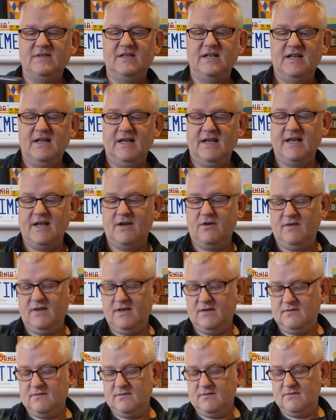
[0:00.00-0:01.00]
Did I get all
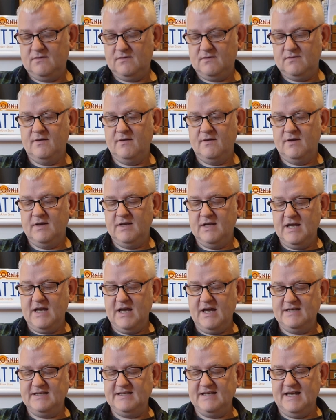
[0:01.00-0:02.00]
that?
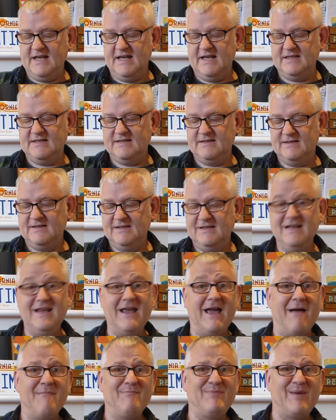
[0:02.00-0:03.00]
Yeah, I did. Yeah,